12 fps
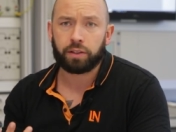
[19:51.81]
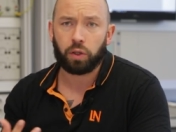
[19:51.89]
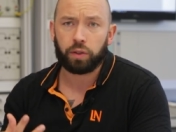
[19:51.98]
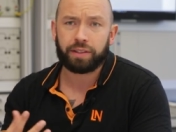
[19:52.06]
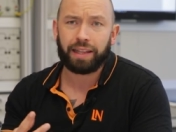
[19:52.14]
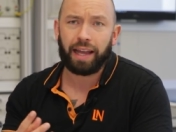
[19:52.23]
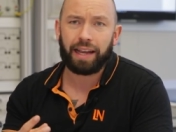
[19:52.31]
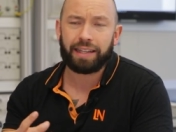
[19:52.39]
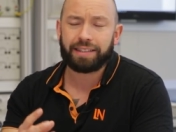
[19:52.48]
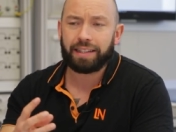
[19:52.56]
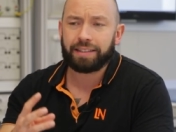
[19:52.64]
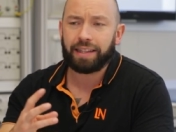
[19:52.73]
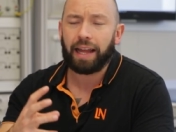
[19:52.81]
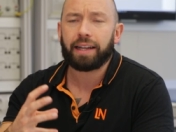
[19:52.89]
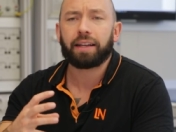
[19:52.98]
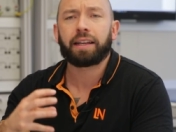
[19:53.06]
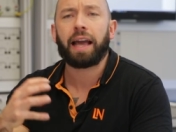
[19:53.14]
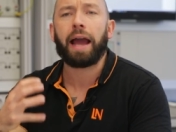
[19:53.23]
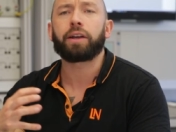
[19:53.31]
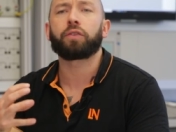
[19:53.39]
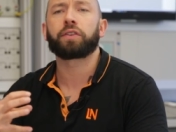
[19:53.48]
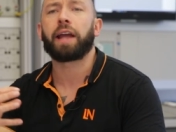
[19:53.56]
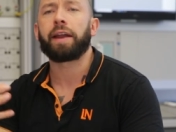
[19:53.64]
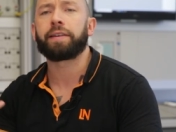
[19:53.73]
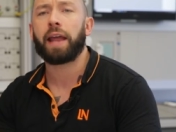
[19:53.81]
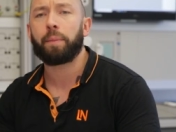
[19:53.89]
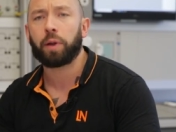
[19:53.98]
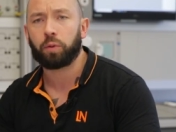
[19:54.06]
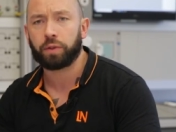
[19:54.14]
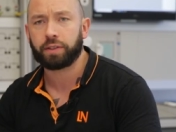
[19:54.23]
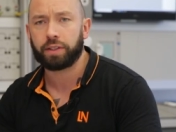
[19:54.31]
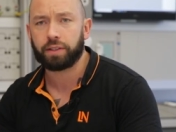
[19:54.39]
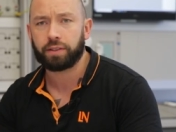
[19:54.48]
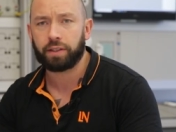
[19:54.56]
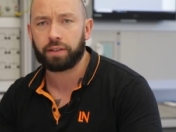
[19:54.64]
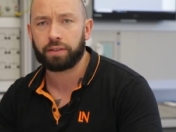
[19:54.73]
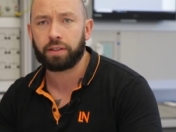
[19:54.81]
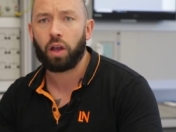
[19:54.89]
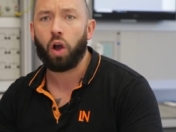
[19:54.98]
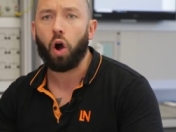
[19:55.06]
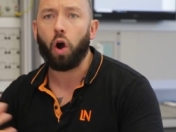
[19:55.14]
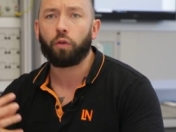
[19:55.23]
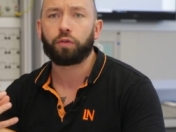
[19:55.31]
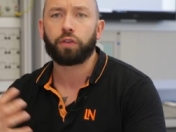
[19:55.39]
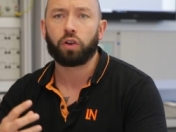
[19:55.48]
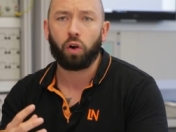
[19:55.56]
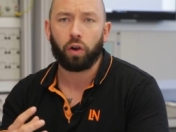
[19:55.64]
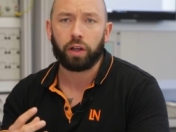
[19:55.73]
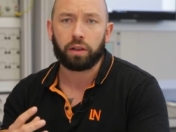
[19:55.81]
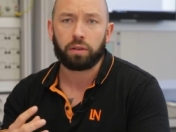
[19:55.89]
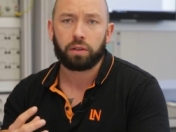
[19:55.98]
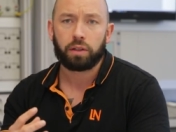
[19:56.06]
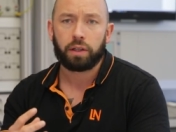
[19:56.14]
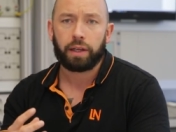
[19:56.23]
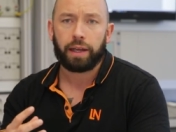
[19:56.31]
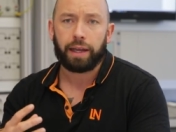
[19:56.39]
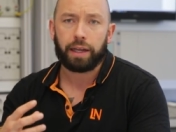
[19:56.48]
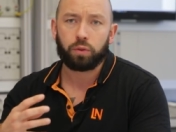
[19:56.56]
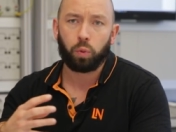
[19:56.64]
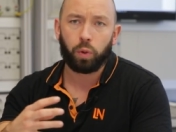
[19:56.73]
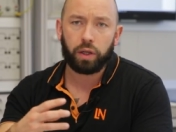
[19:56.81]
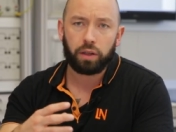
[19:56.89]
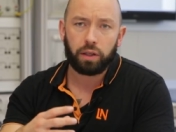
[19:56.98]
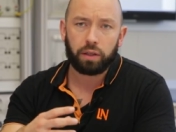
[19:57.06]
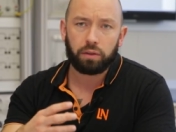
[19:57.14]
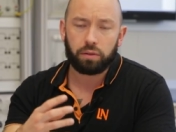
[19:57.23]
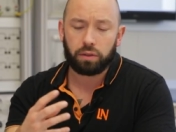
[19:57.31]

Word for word: So it's like it's, it's like kind of a dynamic resistance of the coil. It will,